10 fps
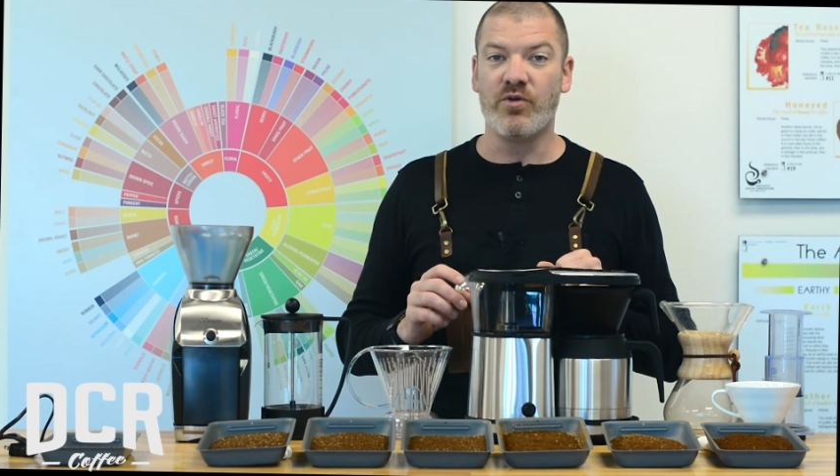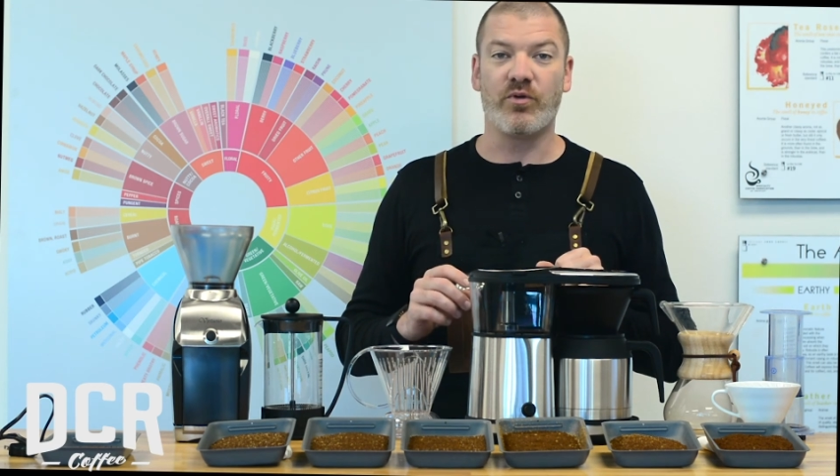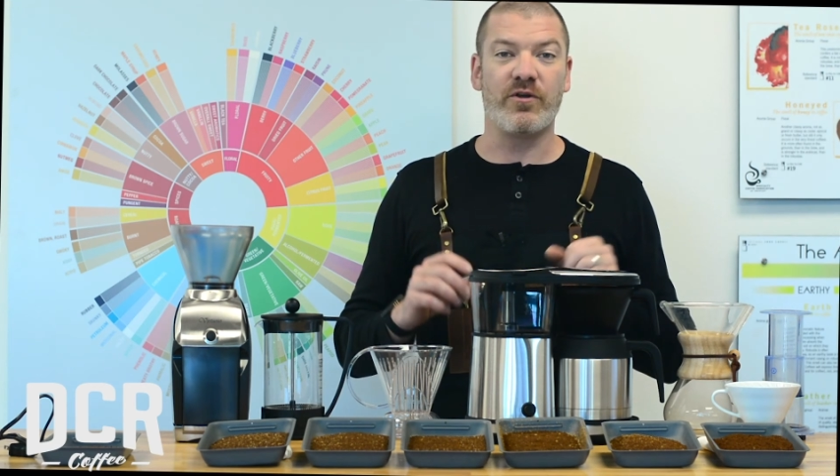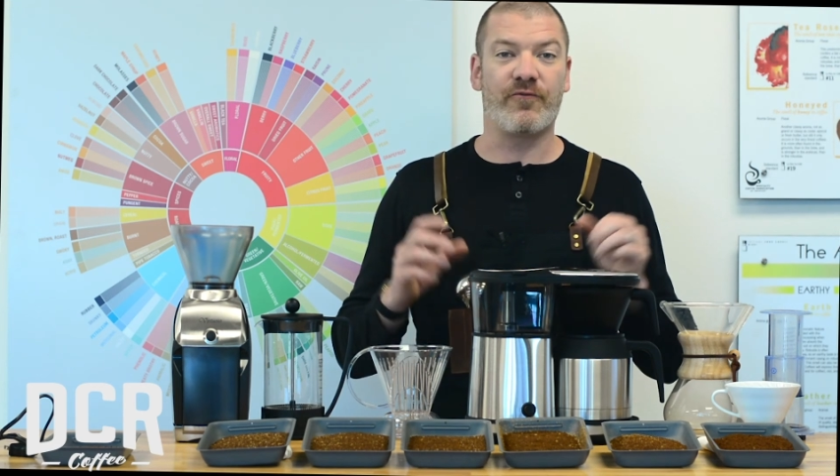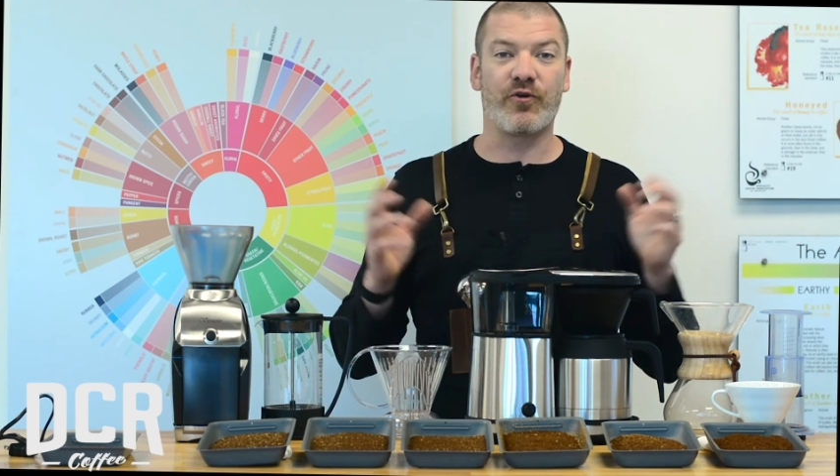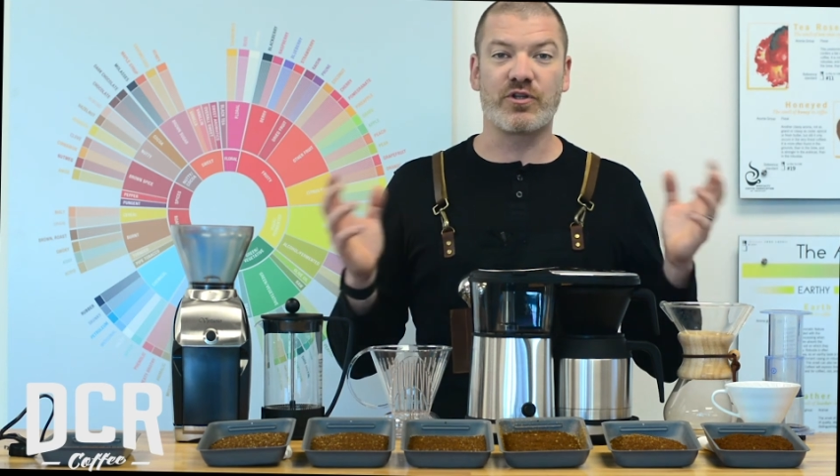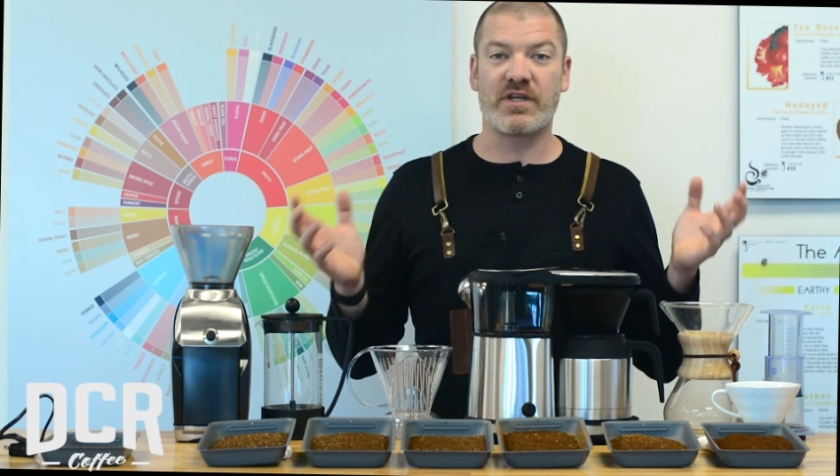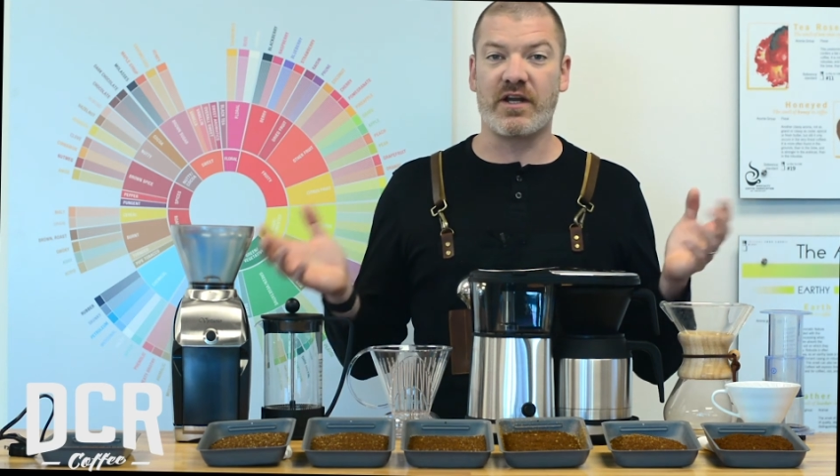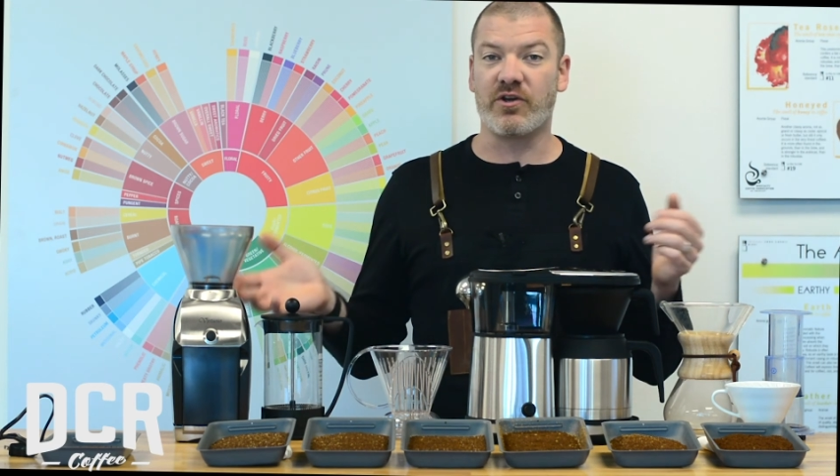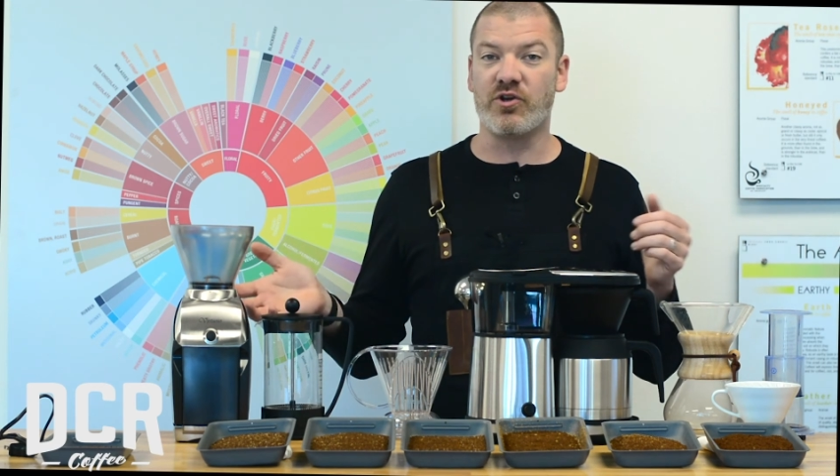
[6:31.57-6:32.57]
When you
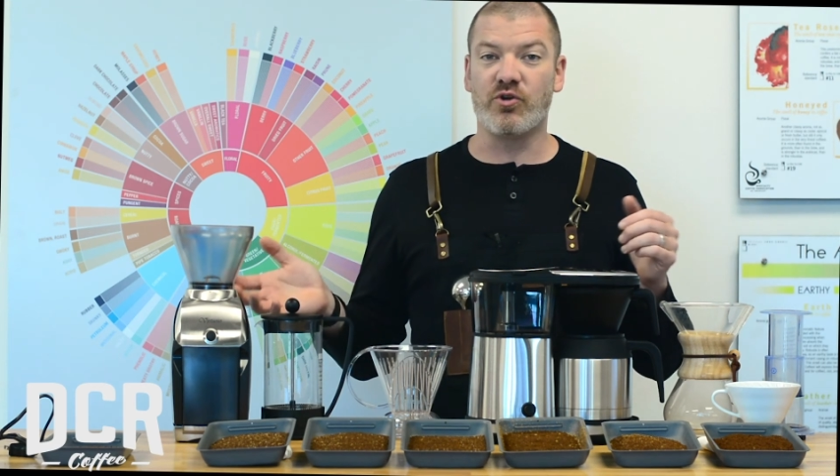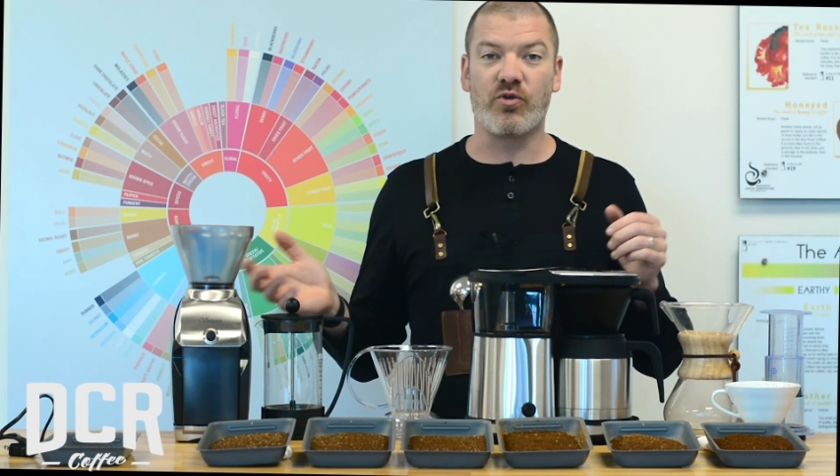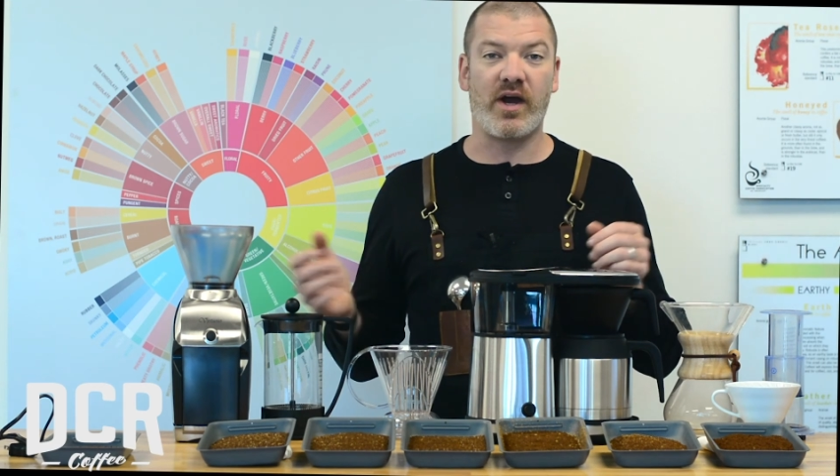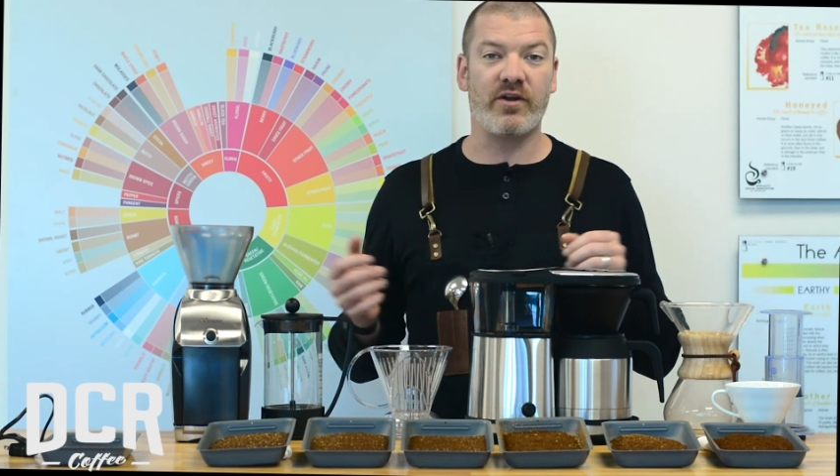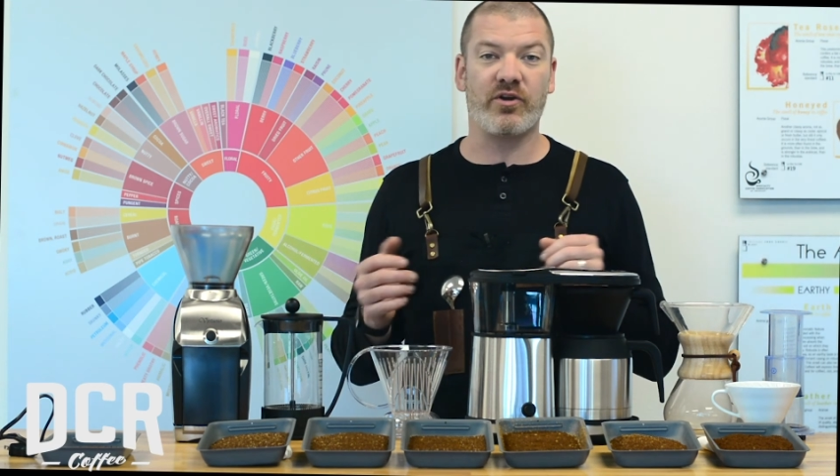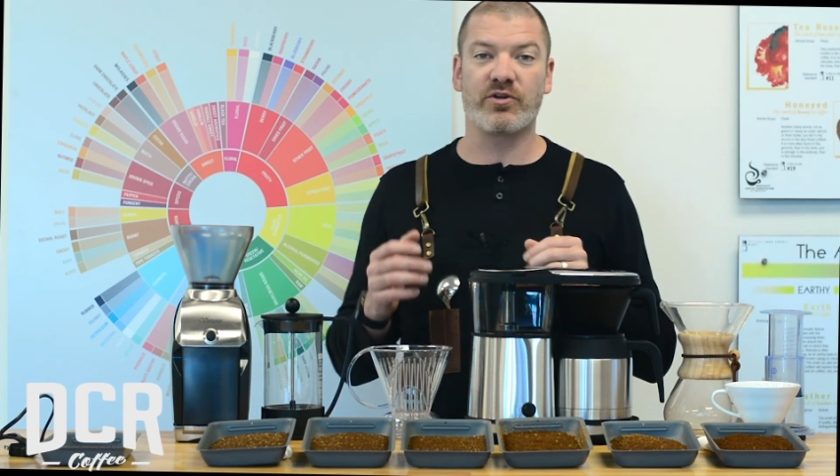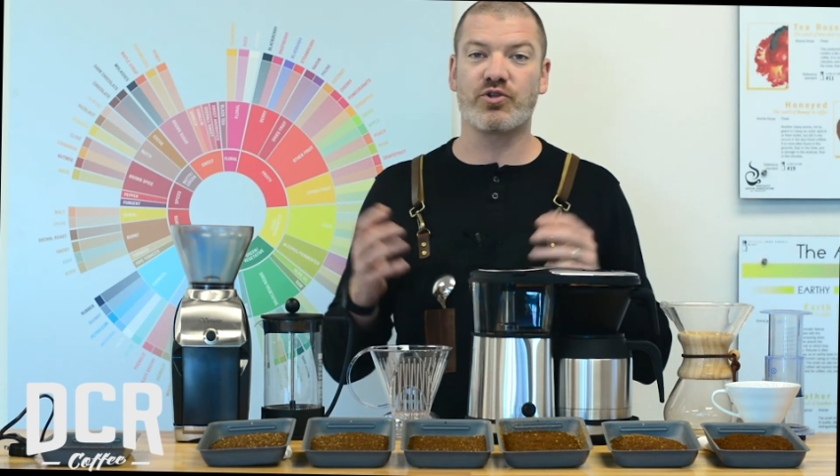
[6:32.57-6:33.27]
first get a new grinder,